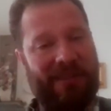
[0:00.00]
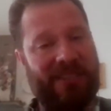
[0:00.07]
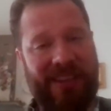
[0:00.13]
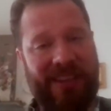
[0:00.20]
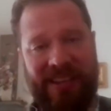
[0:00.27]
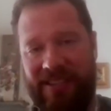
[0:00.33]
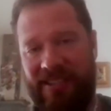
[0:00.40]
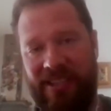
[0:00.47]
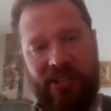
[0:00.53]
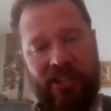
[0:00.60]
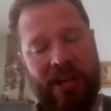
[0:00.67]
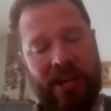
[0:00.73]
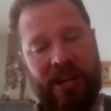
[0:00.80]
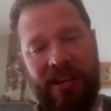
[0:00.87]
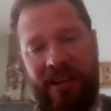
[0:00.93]
It's the
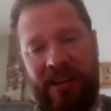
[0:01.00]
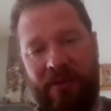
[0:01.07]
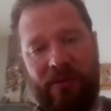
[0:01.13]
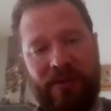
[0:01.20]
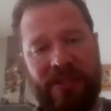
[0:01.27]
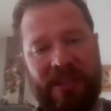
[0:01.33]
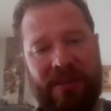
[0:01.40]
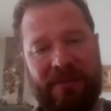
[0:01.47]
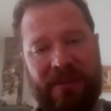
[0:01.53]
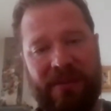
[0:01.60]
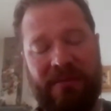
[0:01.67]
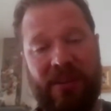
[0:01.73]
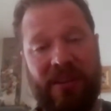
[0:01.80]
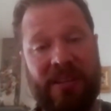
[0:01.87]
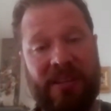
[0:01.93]
churn. They're always going to be
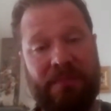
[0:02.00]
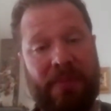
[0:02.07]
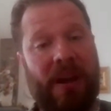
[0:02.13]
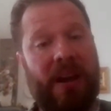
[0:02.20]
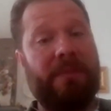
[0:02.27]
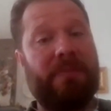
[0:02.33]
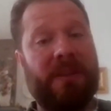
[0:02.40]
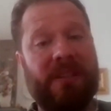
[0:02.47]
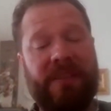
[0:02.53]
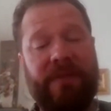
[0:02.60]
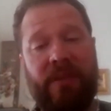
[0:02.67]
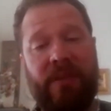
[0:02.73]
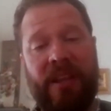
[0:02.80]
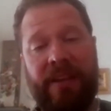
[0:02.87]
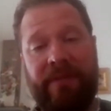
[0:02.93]
looking to buy, because if
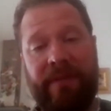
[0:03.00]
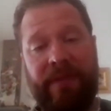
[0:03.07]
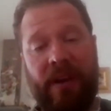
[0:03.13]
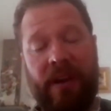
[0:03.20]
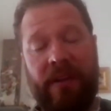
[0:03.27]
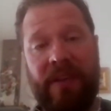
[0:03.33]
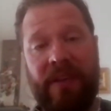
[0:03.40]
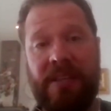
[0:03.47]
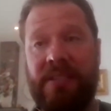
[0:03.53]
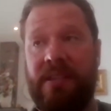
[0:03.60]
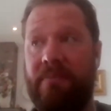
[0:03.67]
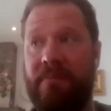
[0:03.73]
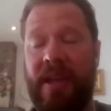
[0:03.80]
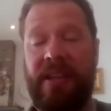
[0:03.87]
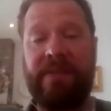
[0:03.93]
you're here for 5 years,
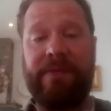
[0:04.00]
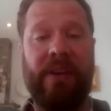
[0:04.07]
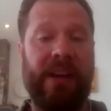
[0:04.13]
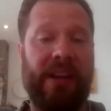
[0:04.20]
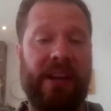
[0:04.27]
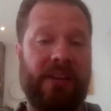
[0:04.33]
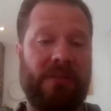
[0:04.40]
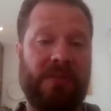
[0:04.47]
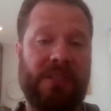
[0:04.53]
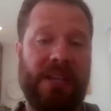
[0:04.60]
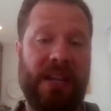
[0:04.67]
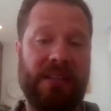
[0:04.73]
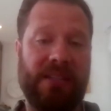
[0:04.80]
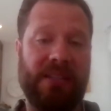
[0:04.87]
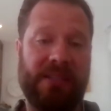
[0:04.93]
it makes financial
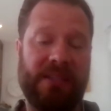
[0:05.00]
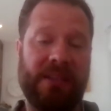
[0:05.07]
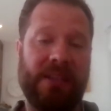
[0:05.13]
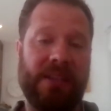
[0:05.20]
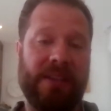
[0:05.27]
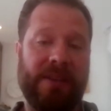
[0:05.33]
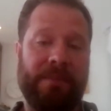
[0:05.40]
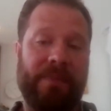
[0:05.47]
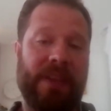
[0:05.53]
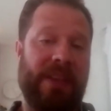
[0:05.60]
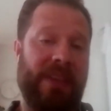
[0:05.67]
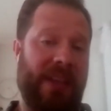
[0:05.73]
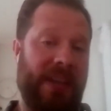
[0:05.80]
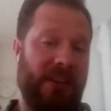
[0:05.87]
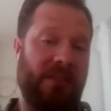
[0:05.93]
sense.
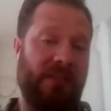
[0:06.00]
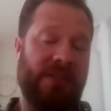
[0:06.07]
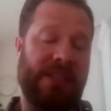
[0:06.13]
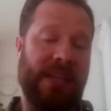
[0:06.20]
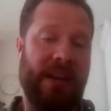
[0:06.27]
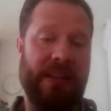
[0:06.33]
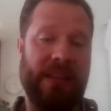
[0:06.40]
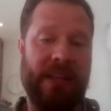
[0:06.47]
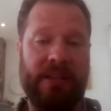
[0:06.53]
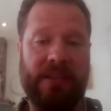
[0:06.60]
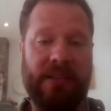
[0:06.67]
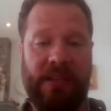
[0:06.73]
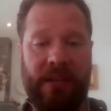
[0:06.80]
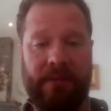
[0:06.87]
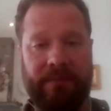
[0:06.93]
And then you sell at the
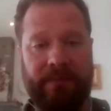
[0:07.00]
end, yeah.